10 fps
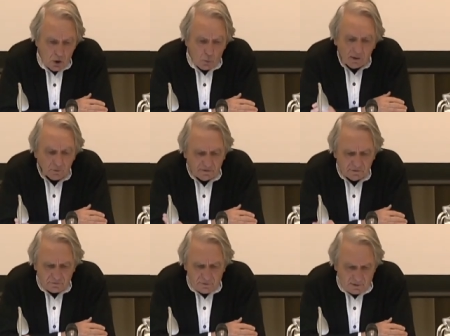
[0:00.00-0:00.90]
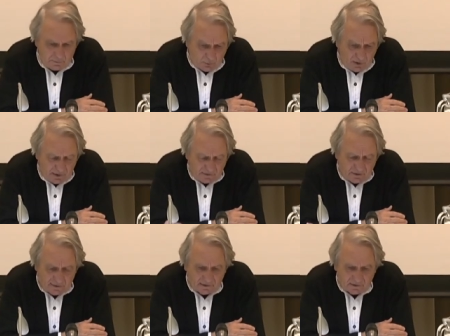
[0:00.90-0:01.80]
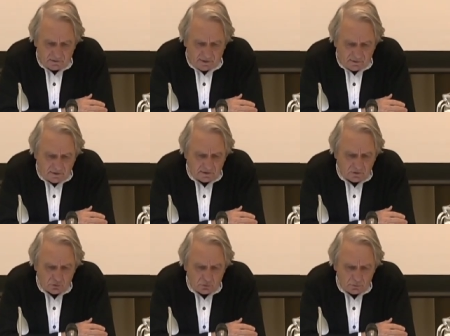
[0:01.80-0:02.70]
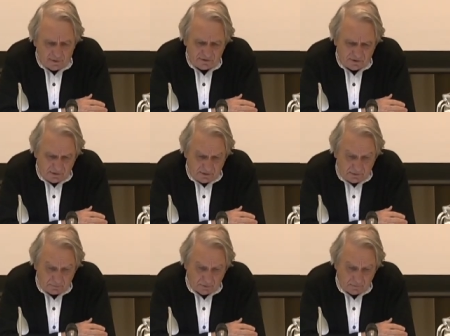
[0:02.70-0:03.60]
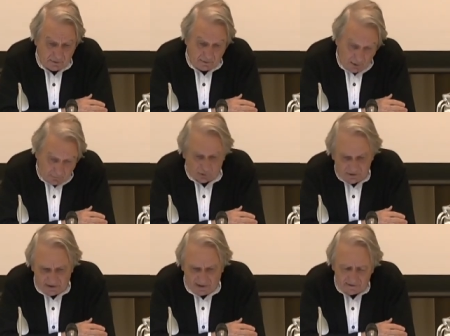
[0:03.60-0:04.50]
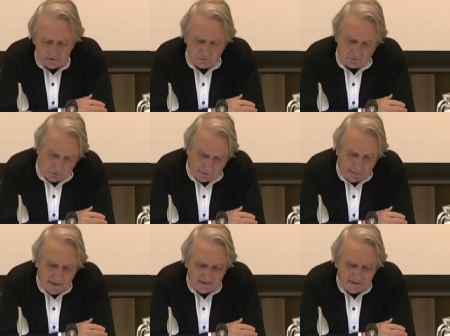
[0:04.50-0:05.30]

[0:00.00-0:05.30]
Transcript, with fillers: Well, this film, released in 1982, 80, 28, sorry,